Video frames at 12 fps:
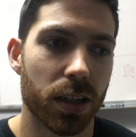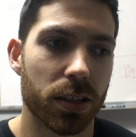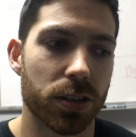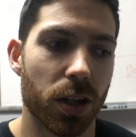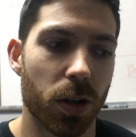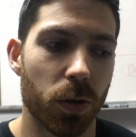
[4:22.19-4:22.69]

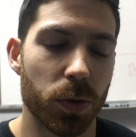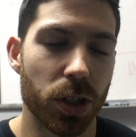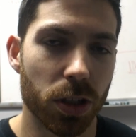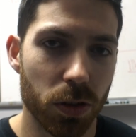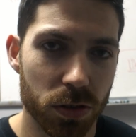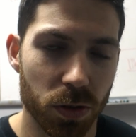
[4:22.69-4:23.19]
So when you
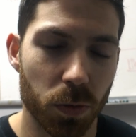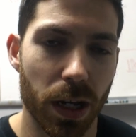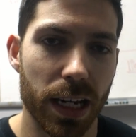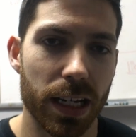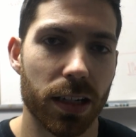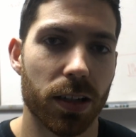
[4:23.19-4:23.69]
lose the
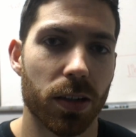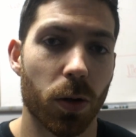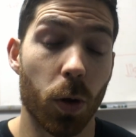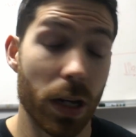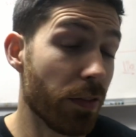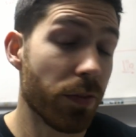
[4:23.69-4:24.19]
weight,
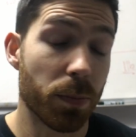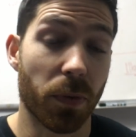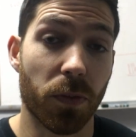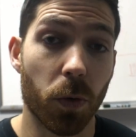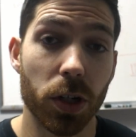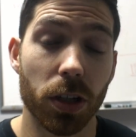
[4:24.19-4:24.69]
or even
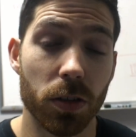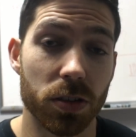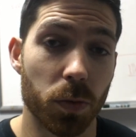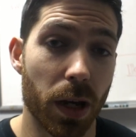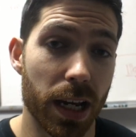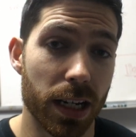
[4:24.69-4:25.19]
before you lose the
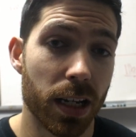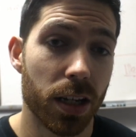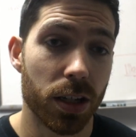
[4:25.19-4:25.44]
weight,